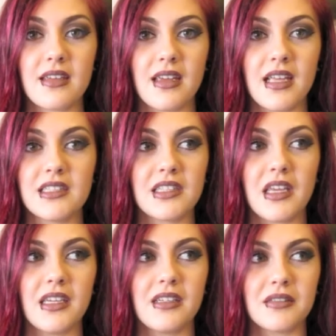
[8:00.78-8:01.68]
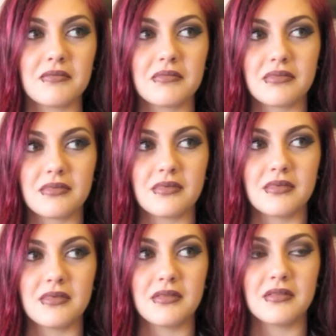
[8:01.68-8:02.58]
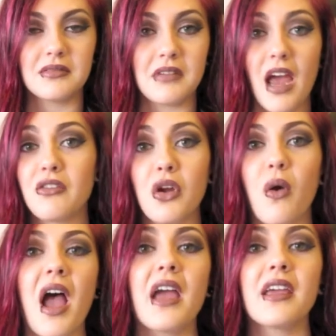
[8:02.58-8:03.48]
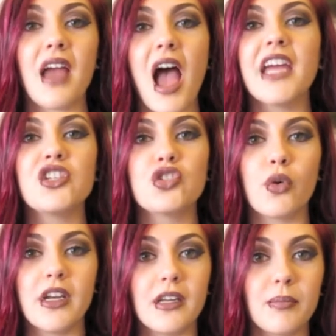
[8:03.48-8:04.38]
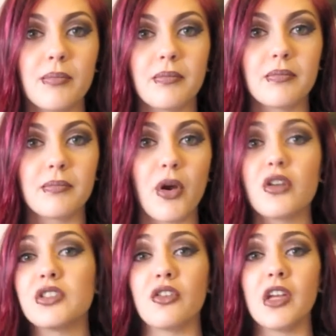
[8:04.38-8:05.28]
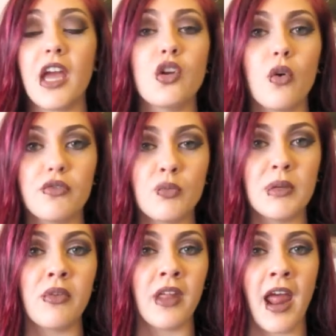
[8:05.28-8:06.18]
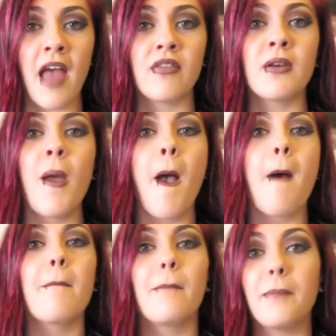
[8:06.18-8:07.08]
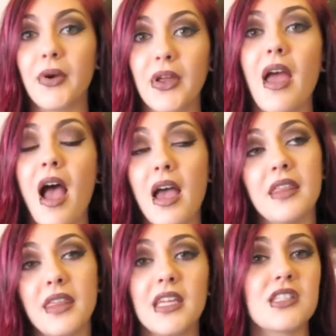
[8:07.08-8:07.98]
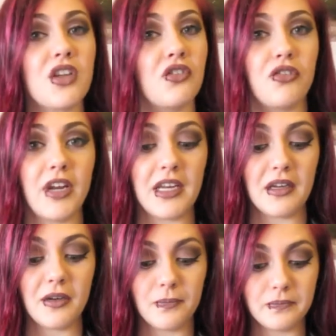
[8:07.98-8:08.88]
it's like, I don't know, I enjoyed it. Personally, I know a few people that haven't, but I think it's underrated.